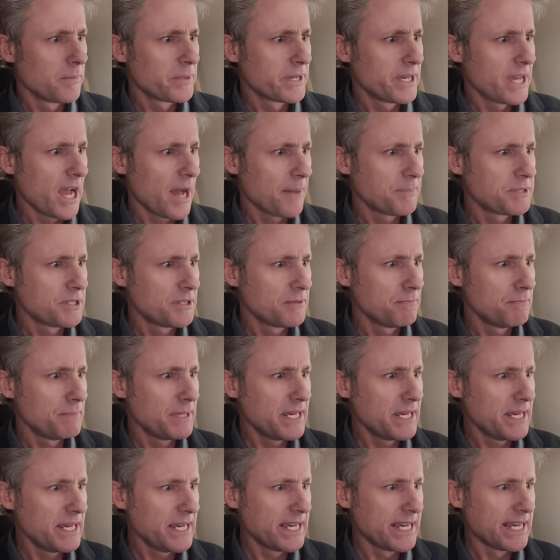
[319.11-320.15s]
Captain
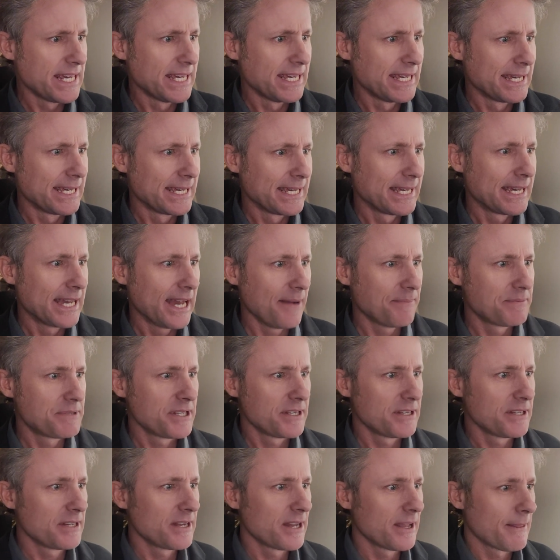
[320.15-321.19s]
B,
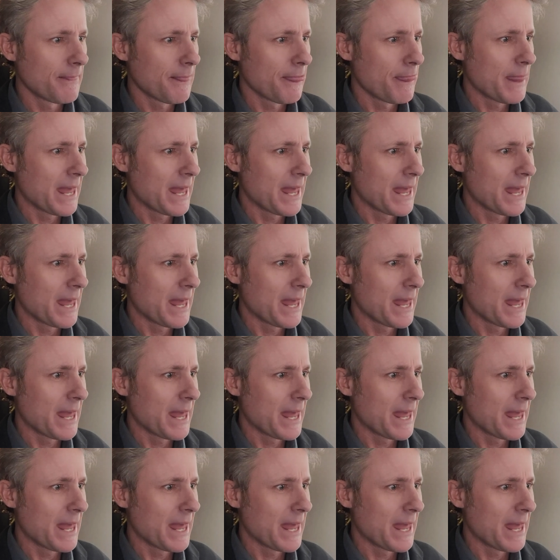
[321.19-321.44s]
Captain